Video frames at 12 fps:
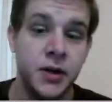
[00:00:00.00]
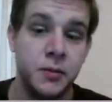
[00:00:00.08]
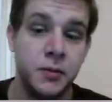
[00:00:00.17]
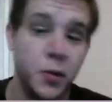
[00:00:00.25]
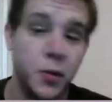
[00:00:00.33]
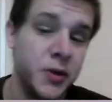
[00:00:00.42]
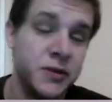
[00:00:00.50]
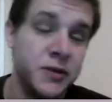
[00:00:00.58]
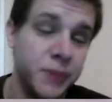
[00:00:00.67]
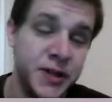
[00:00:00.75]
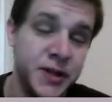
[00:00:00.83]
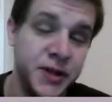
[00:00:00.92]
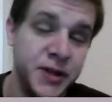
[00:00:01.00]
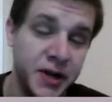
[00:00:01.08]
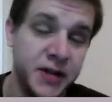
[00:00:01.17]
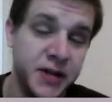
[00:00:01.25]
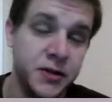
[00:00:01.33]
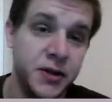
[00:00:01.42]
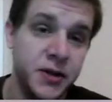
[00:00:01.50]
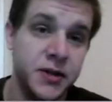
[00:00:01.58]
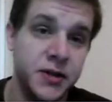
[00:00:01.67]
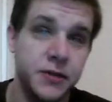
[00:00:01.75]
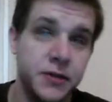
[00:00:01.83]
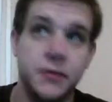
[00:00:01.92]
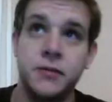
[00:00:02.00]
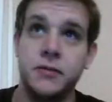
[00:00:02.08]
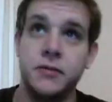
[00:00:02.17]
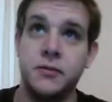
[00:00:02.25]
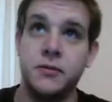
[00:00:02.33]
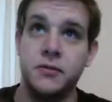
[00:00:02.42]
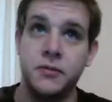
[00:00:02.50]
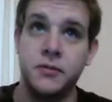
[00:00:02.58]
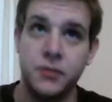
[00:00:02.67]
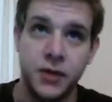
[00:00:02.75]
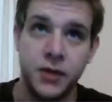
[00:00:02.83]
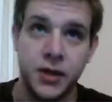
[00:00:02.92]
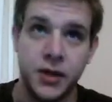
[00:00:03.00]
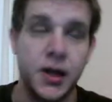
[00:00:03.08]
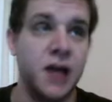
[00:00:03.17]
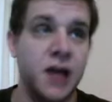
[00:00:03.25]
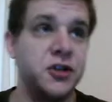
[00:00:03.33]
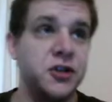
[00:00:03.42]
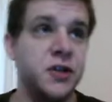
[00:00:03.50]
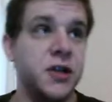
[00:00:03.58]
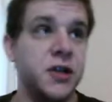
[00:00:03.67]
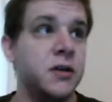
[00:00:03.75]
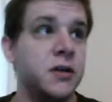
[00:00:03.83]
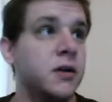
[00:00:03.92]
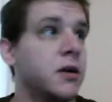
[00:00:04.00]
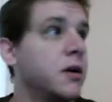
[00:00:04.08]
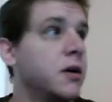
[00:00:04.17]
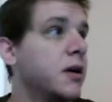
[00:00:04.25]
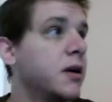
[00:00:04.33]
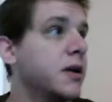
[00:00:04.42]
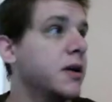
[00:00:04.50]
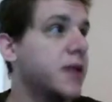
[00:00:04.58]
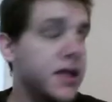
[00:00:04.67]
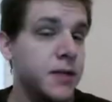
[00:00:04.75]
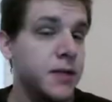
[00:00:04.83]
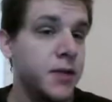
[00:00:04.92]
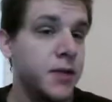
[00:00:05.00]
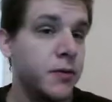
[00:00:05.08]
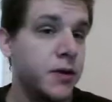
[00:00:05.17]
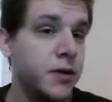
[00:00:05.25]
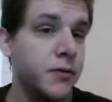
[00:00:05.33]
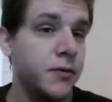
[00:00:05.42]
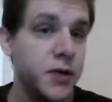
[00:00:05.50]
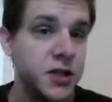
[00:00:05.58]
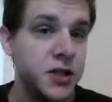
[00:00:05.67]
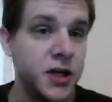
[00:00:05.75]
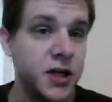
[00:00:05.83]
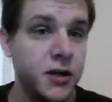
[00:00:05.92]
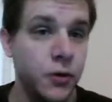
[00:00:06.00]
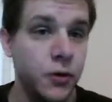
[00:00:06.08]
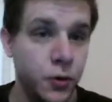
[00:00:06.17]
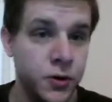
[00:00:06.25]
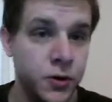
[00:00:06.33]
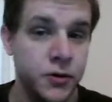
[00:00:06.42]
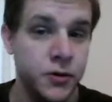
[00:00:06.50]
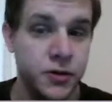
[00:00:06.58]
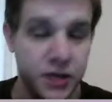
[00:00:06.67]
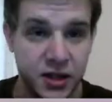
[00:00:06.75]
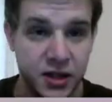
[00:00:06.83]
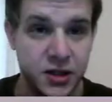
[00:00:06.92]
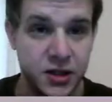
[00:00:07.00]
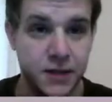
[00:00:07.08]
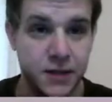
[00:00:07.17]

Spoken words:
More than raising your hand, you need to actually say something with the voice chat or the text chat.